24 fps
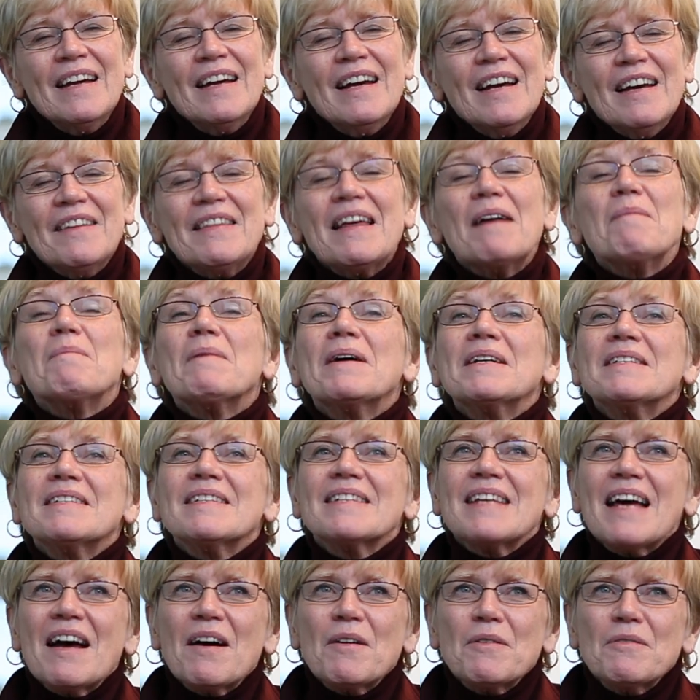And that might
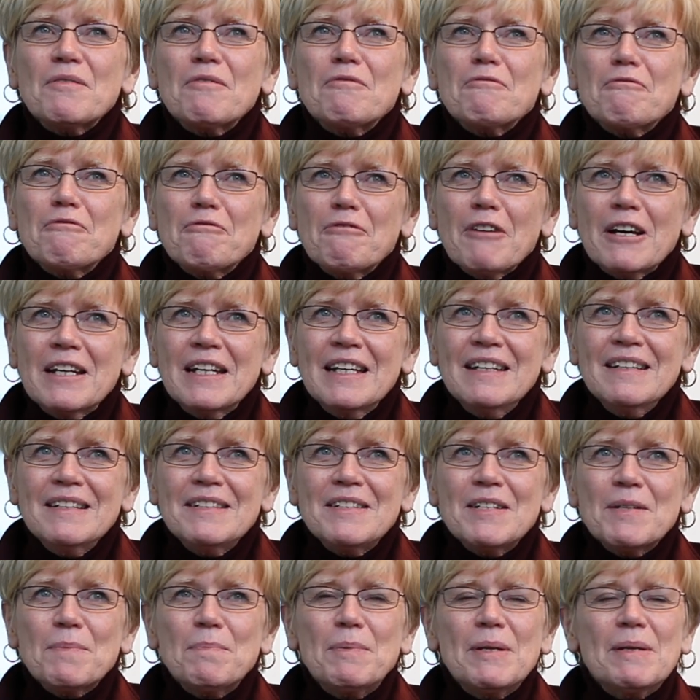sound funny
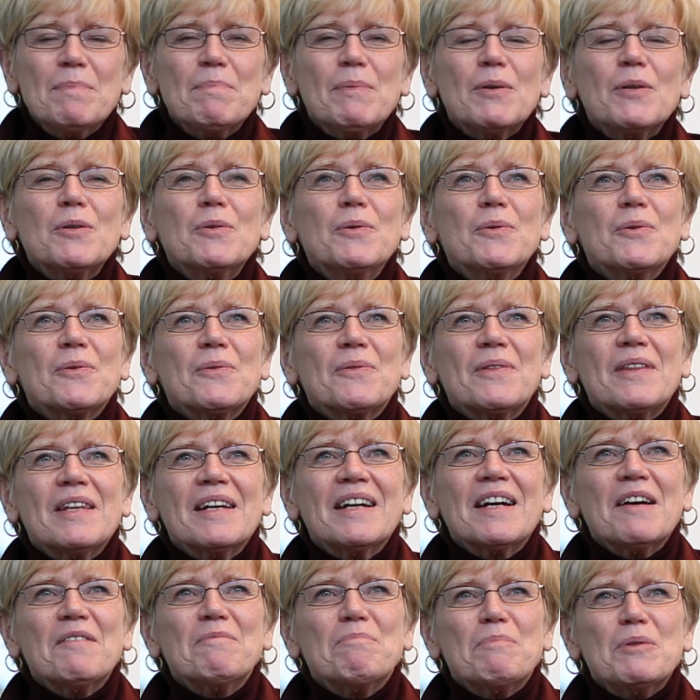to people who
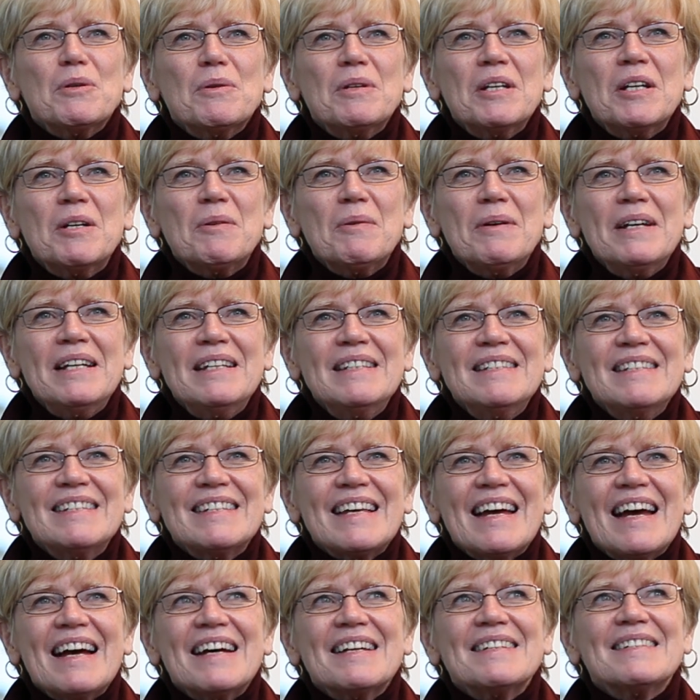think of beauty queens
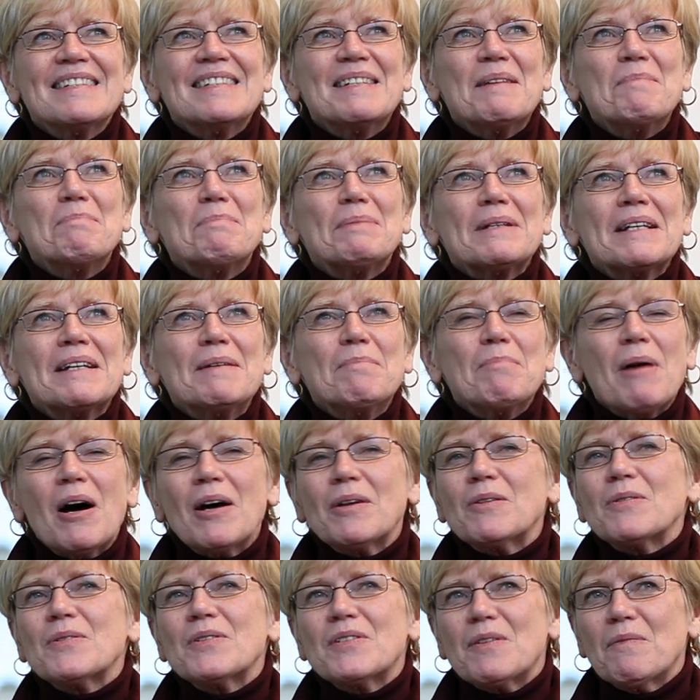as simply
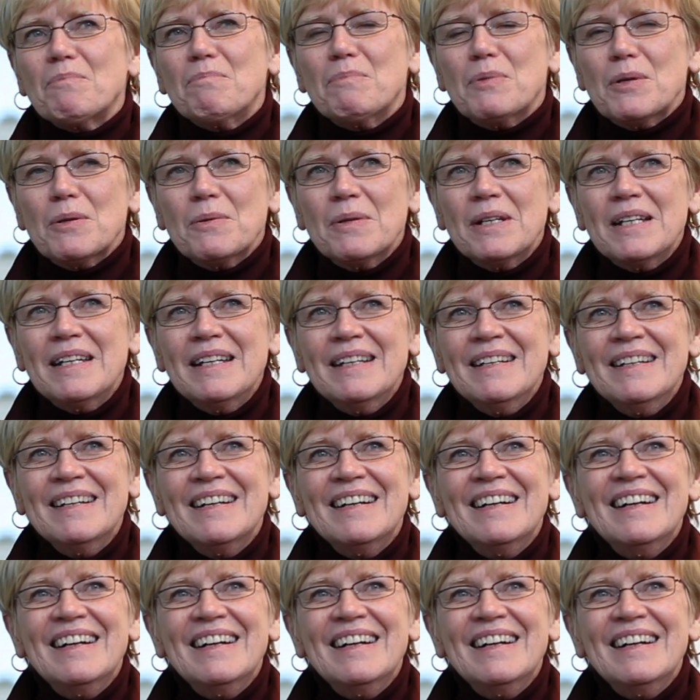models of beauty.